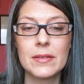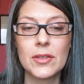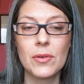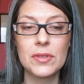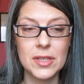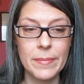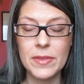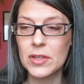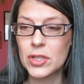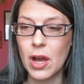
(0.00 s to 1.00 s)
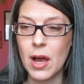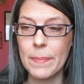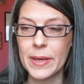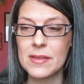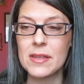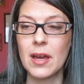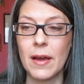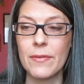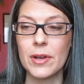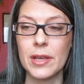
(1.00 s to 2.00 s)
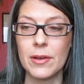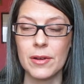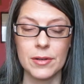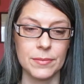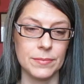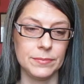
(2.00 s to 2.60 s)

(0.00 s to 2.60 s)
So some of the topics covered here,